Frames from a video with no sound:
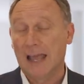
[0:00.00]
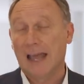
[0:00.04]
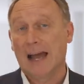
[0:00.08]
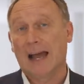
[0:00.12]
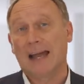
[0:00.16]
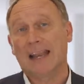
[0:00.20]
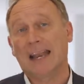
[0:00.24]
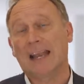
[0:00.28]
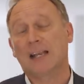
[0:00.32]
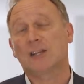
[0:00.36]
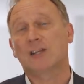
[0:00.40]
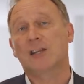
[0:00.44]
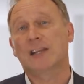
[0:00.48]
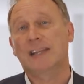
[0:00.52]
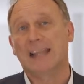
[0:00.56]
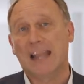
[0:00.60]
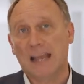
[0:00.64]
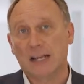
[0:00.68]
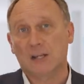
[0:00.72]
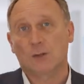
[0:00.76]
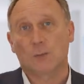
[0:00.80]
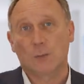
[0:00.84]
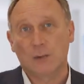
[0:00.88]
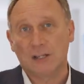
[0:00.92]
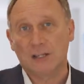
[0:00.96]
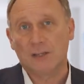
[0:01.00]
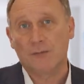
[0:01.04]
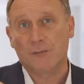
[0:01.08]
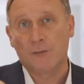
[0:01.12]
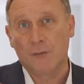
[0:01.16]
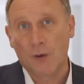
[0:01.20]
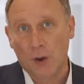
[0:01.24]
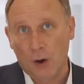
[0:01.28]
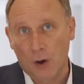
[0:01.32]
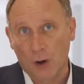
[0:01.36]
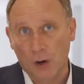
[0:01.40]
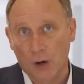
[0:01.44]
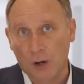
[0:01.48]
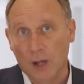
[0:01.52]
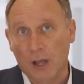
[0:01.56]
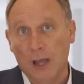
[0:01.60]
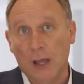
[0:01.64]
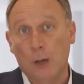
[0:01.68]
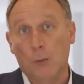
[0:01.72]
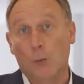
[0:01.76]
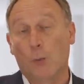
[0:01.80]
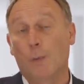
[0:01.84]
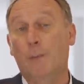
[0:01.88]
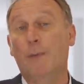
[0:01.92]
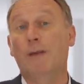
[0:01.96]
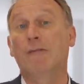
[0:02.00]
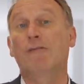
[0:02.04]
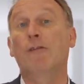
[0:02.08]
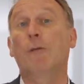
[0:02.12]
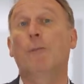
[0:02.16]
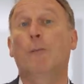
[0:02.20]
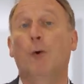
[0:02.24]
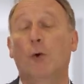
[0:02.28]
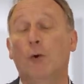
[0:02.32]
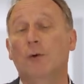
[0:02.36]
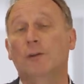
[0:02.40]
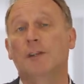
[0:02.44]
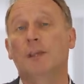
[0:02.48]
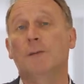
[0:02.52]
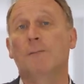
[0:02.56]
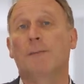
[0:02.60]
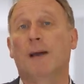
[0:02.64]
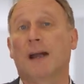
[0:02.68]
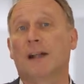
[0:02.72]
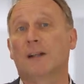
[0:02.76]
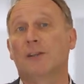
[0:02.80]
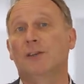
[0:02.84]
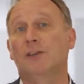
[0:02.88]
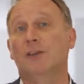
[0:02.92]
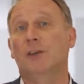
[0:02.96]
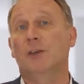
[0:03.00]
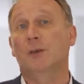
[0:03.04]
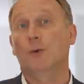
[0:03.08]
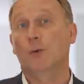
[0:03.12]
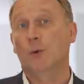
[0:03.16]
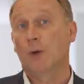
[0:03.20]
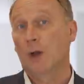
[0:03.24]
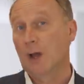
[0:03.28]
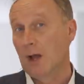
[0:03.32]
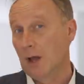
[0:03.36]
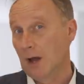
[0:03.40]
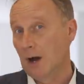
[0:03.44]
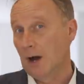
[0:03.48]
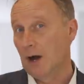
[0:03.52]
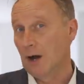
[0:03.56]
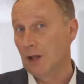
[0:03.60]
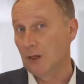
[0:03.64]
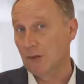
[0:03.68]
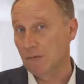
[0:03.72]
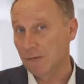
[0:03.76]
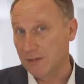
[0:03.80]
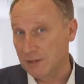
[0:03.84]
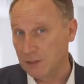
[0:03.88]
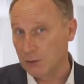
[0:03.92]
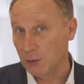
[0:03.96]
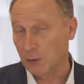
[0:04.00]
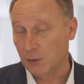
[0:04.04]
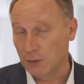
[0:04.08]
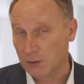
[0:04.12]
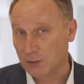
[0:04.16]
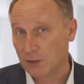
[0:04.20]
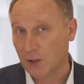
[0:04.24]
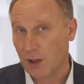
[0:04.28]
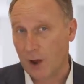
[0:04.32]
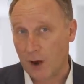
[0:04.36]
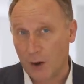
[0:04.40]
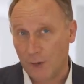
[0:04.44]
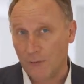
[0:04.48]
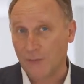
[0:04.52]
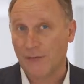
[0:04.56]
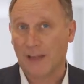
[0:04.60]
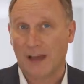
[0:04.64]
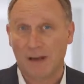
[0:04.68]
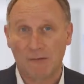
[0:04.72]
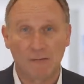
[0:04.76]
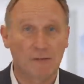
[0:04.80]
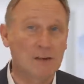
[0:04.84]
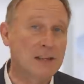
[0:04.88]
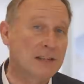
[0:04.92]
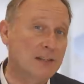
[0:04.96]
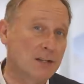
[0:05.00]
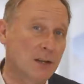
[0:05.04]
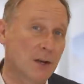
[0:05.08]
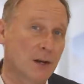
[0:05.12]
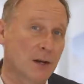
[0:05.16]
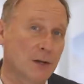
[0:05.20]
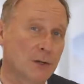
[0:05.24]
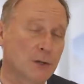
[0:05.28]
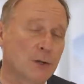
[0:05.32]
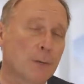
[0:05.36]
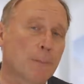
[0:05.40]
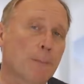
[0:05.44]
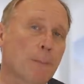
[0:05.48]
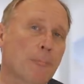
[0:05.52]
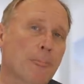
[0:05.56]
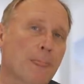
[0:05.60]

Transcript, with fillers: And actually next week's vlog will be reporting back to you on the results of that research.